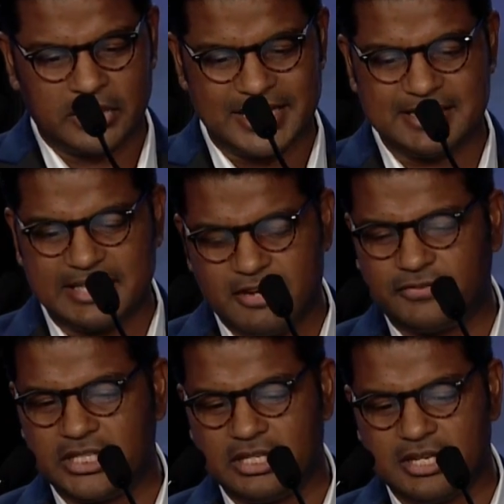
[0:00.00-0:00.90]
And
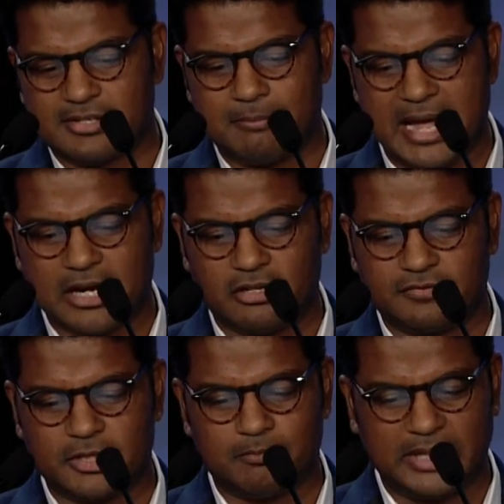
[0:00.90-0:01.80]
safety is a matter
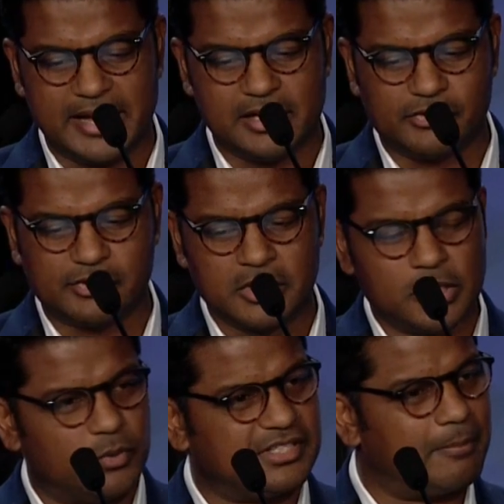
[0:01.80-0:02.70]
of compliance
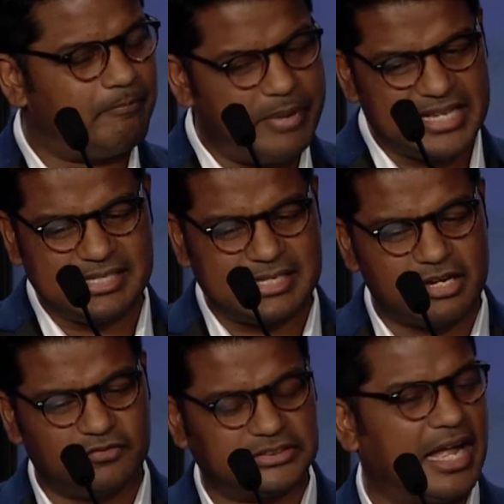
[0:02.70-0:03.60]
with the best set
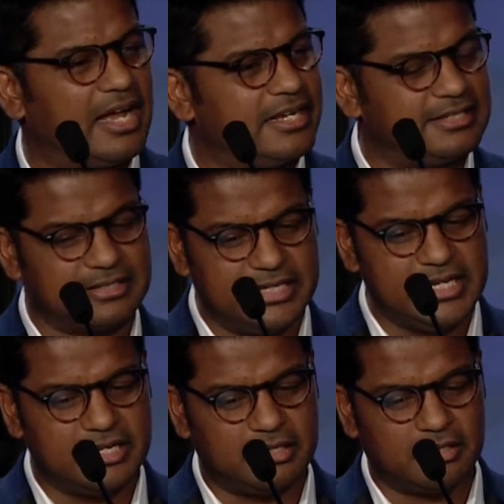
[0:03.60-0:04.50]
of lies
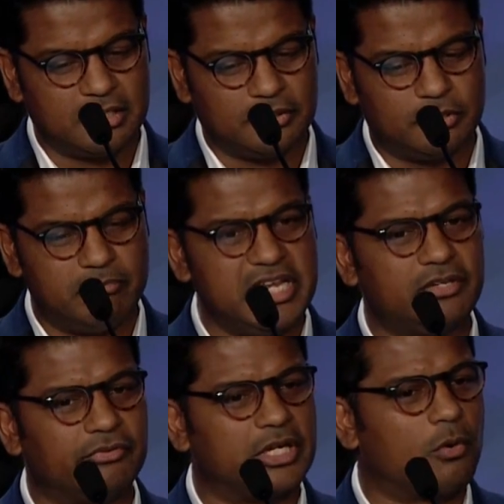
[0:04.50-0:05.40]
needed to meet
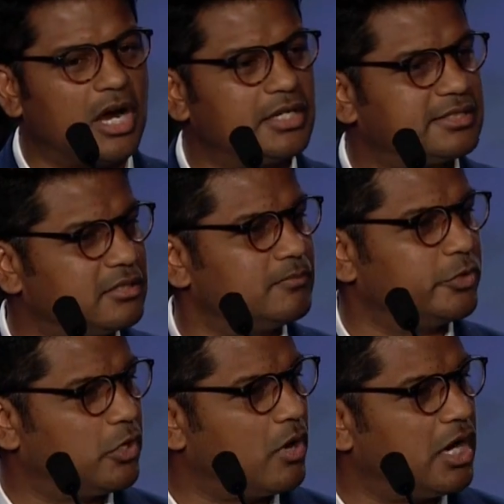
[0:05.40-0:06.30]

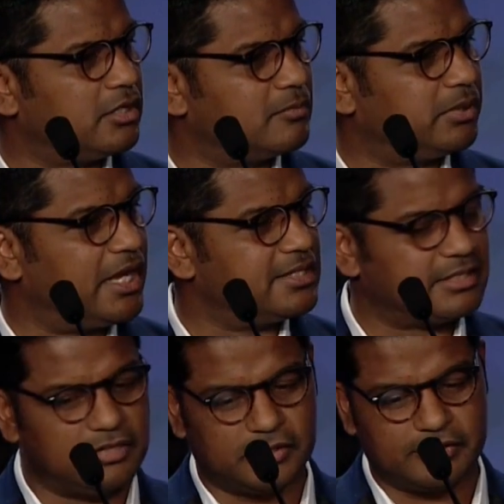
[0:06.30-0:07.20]
required compliance
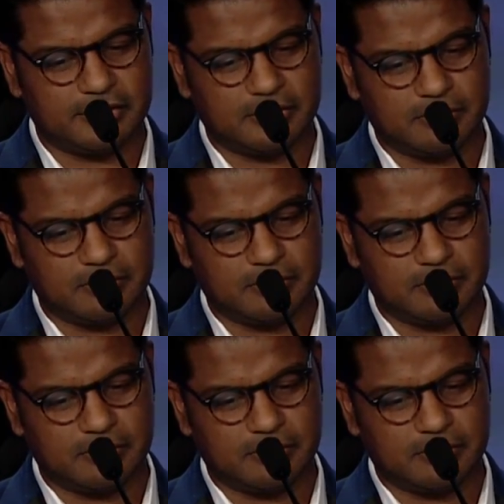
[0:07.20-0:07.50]
levels.